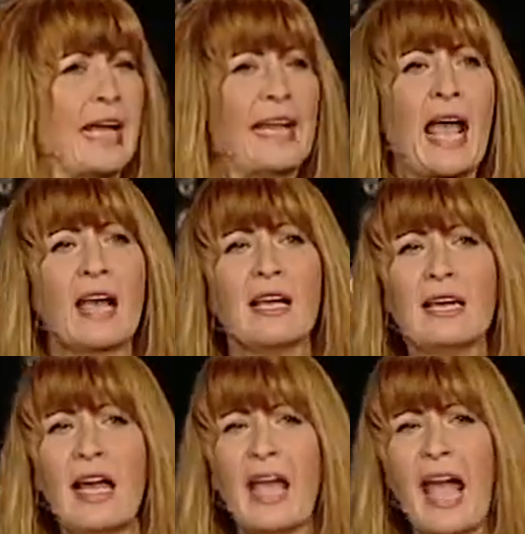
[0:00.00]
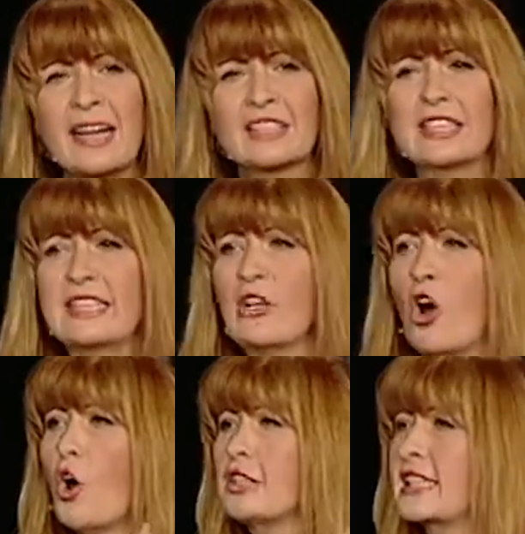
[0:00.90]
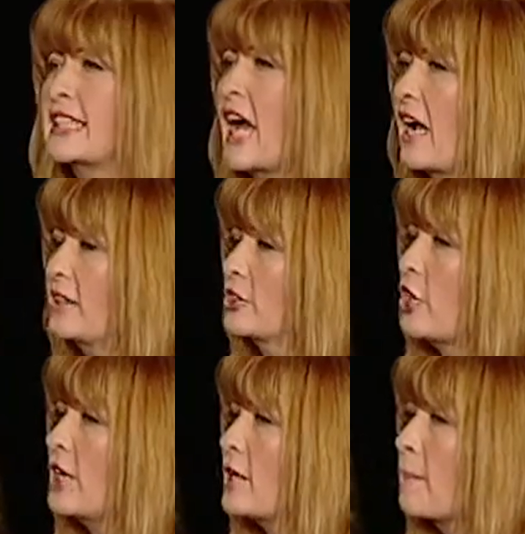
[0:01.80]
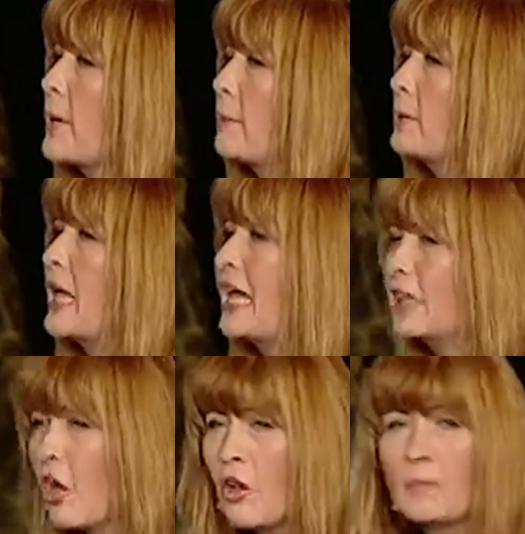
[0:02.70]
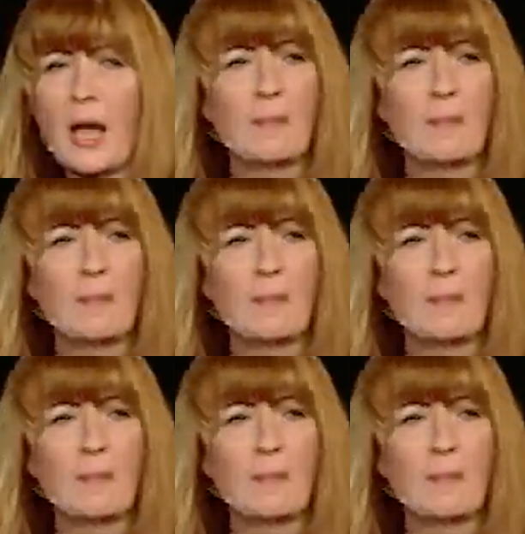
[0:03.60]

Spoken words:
and acting hostile to other people alone by